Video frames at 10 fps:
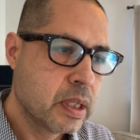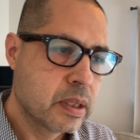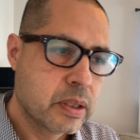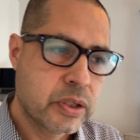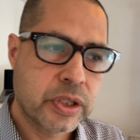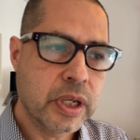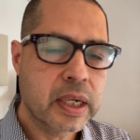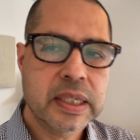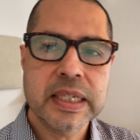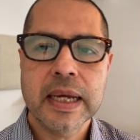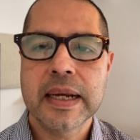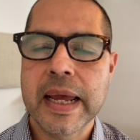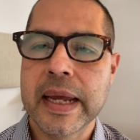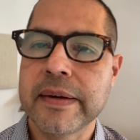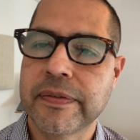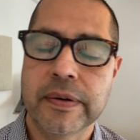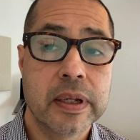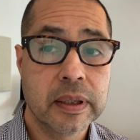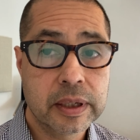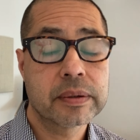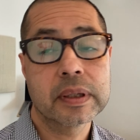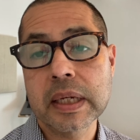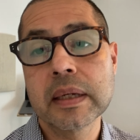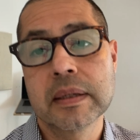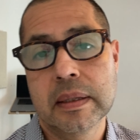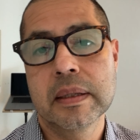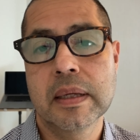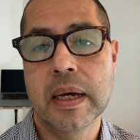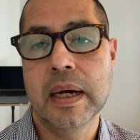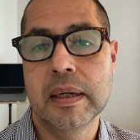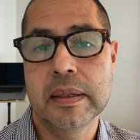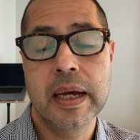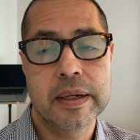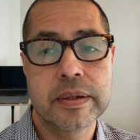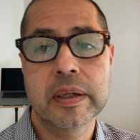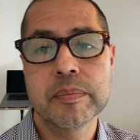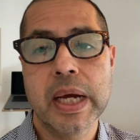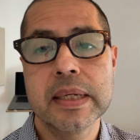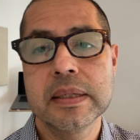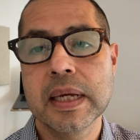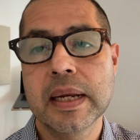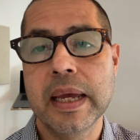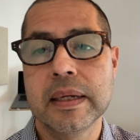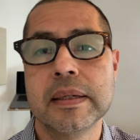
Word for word: suck DNA for, and literally, uh, yeah, you can mine DNA